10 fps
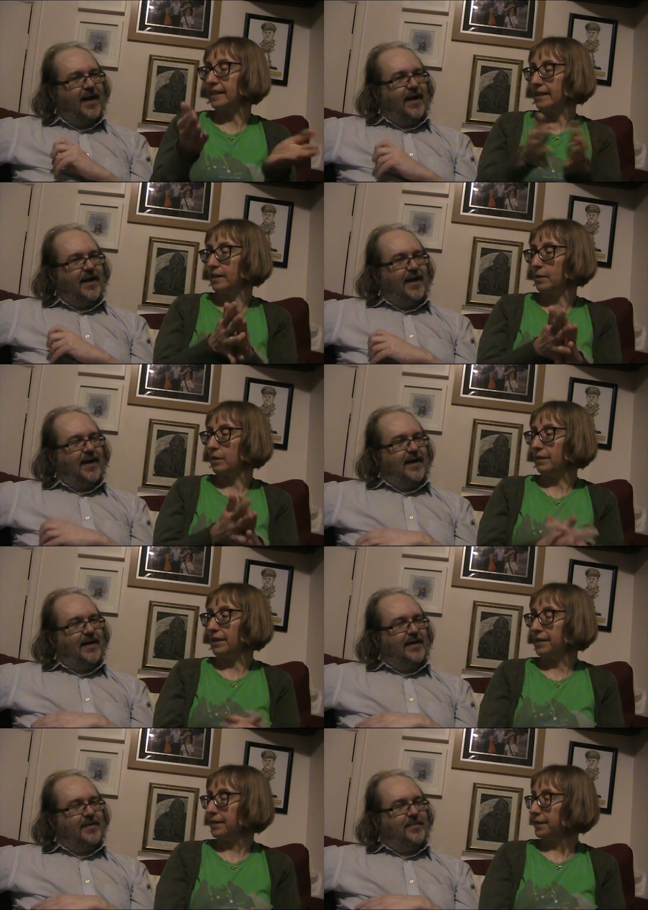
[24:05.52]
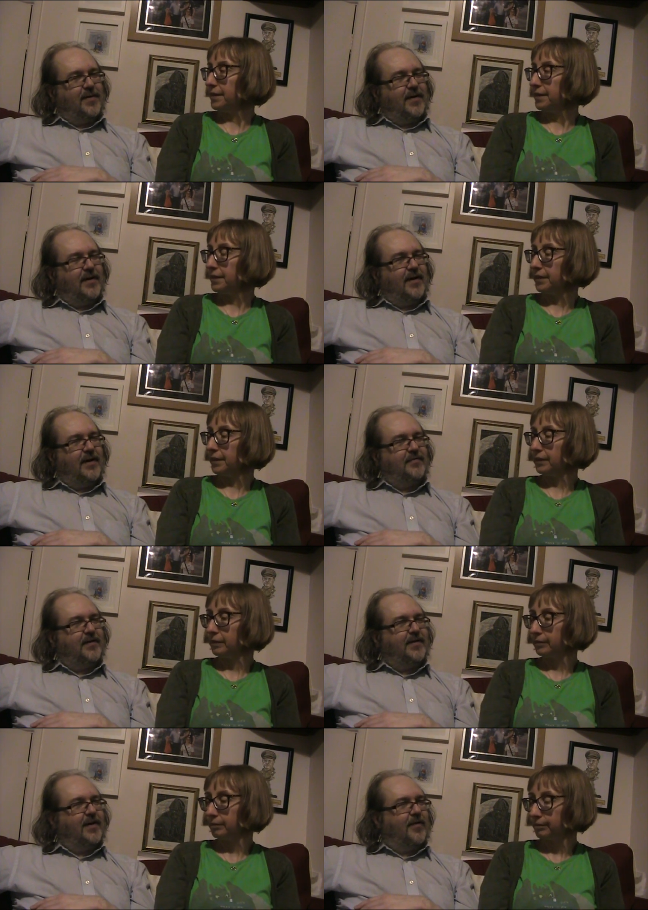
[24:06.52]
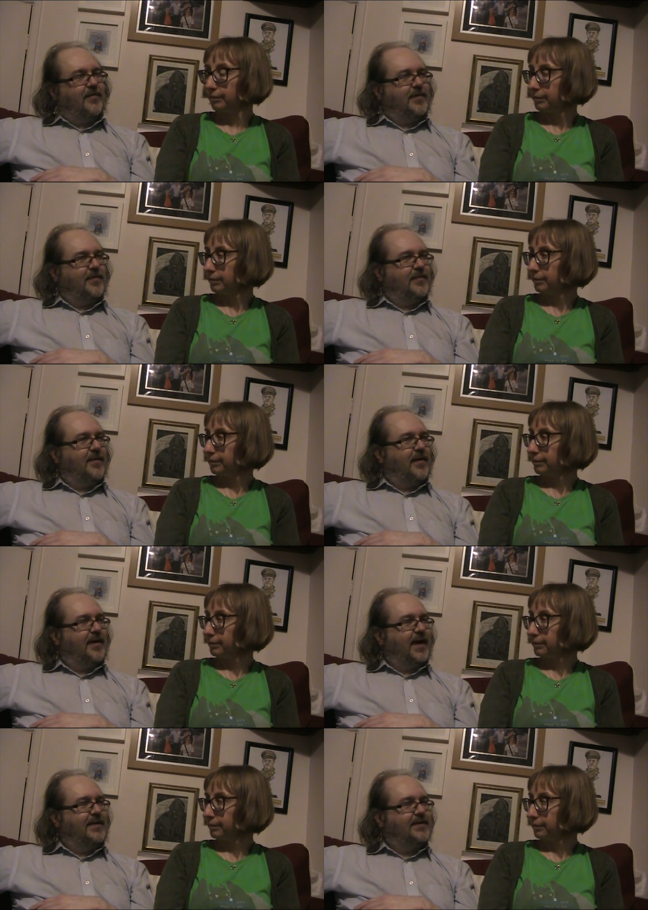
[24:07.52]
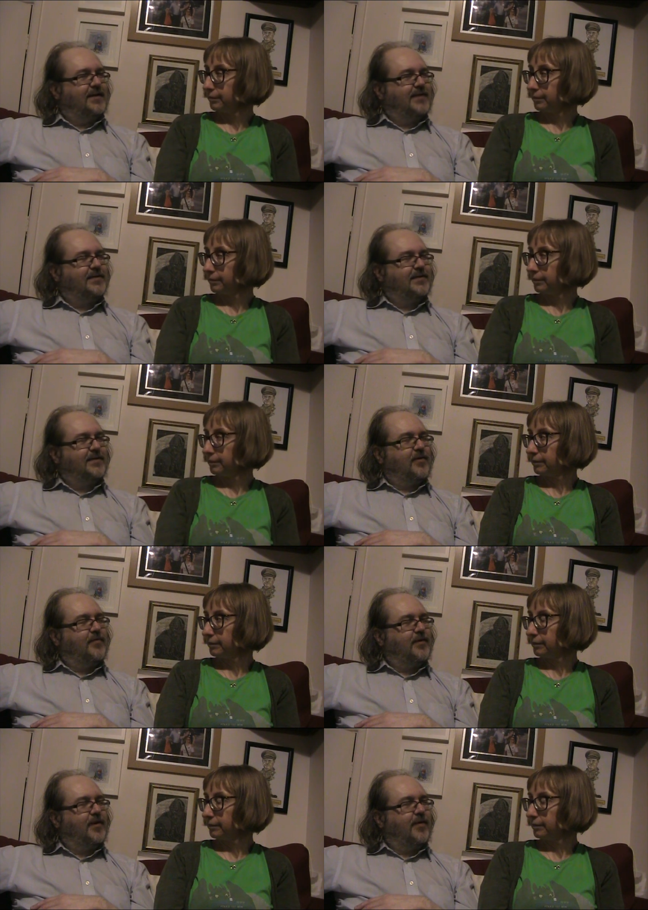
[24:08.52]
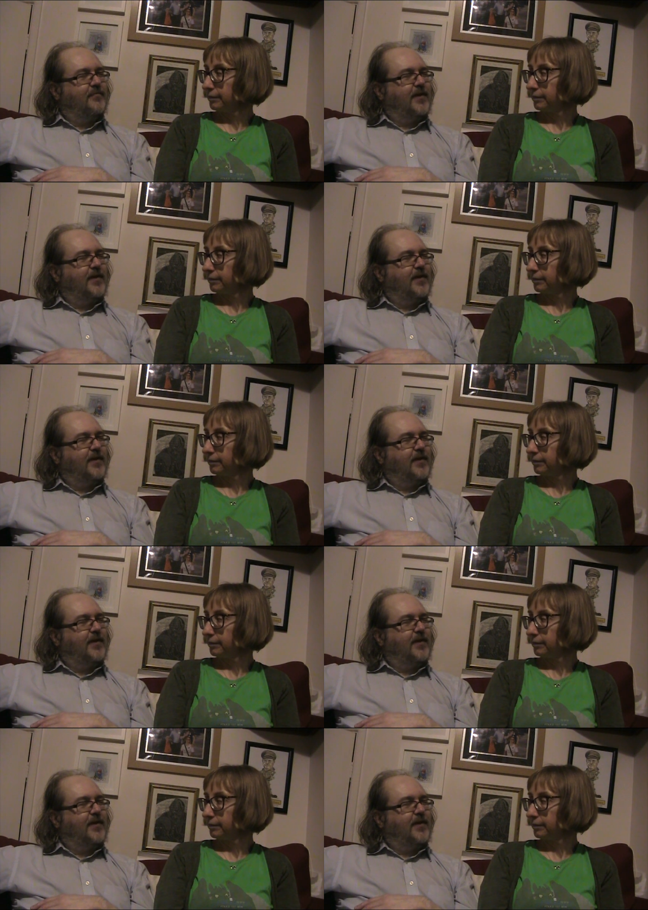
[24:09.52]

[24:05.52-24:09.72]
Speaker 1: this story, isn't it?
Speaker 2: But uh, I find that often with Mark Gatiss things, there's an awful lot of